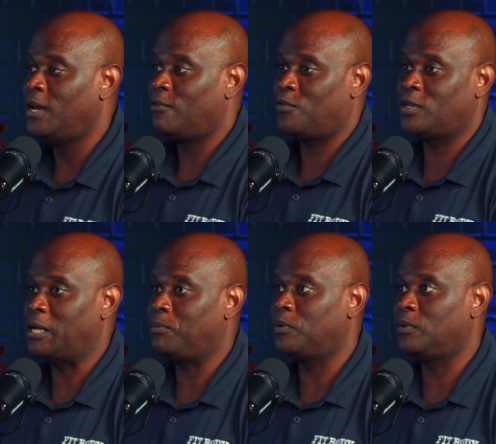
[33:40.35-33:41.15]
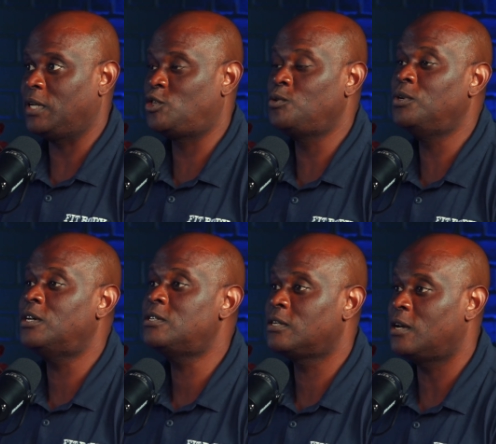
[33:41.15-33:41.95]
for example, two
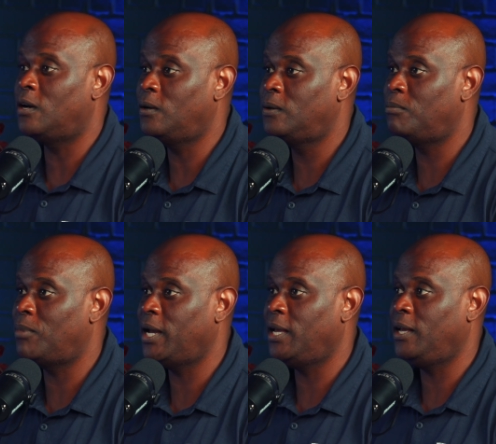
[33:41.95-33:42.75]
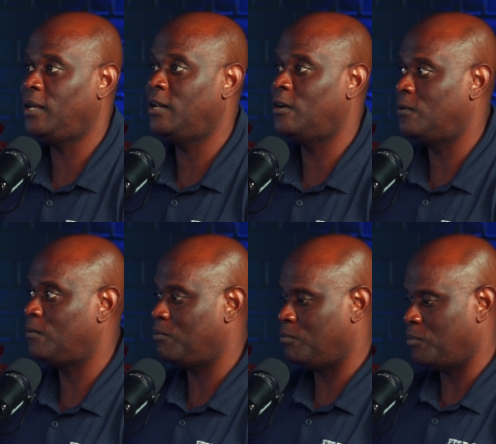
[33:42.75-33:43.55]
years ago, my, you know,
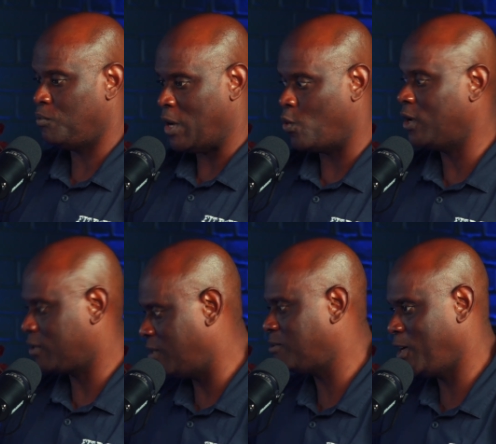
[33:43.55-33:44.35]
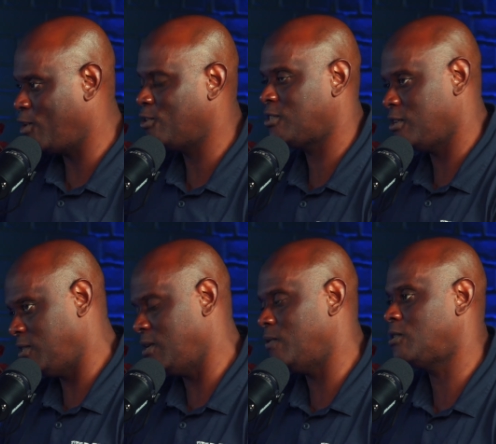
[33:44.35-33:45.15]
my one cousin, my closest
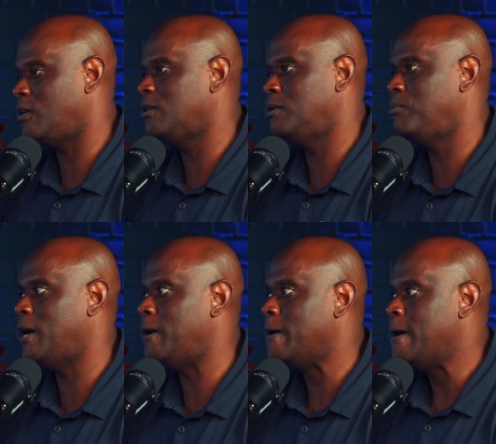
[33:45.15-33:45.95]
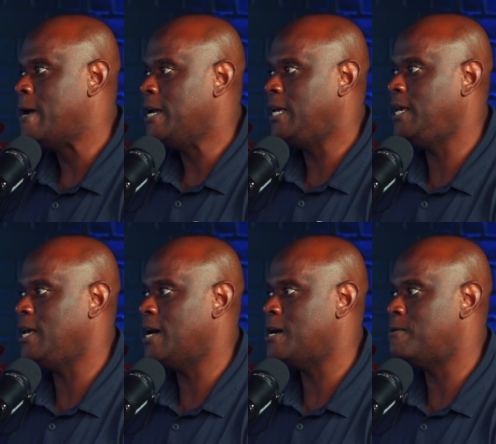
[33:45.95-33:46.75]
cousin I was talking about,
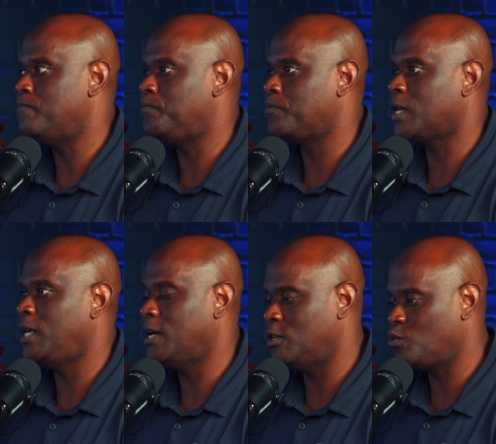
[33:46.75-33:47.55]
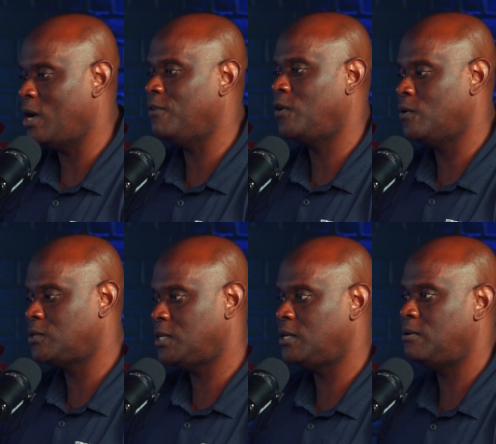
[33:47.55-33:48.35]
he um, he and his wife
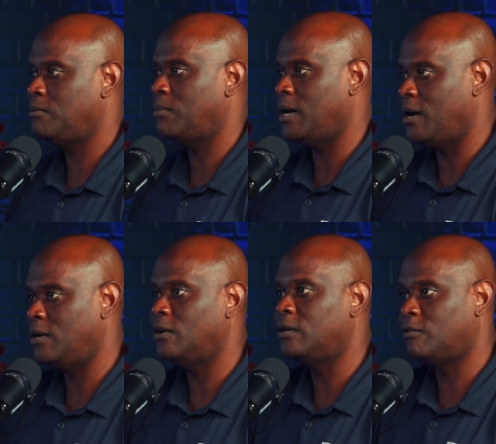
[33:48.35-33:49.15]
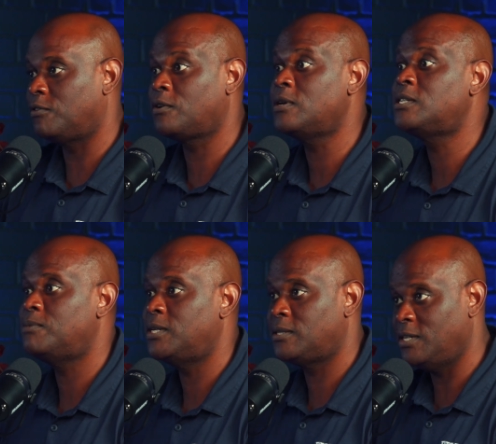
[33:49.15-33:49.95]
hosted my aunt and uncle for
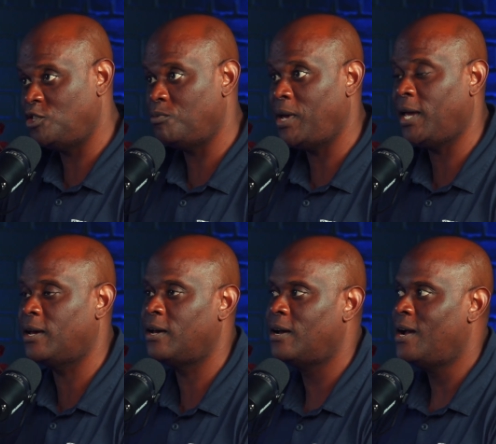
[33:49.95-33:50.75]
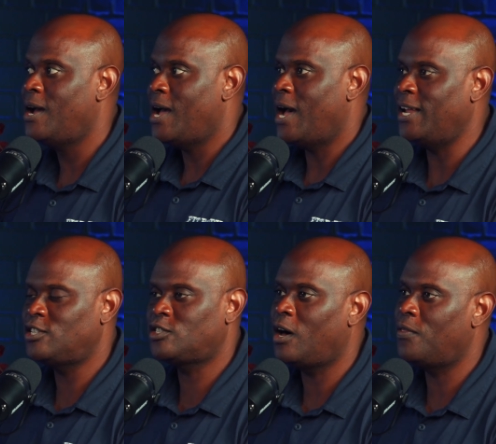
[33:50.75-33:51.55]
Christmas in Jamaica, and I
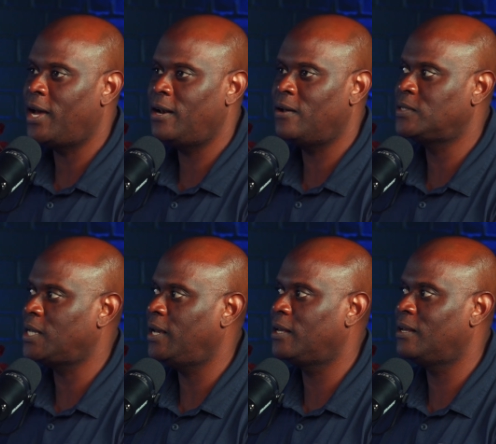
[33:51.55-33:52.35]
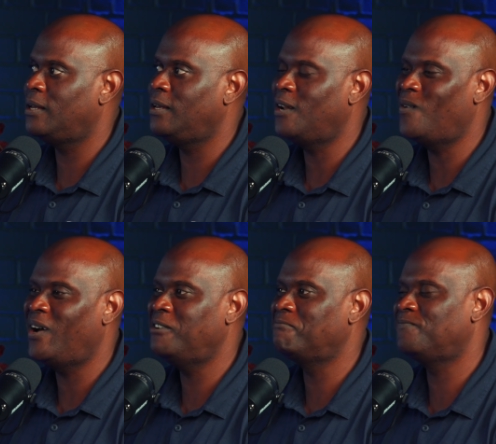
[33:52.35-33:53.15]
saw that and I was like, you know what?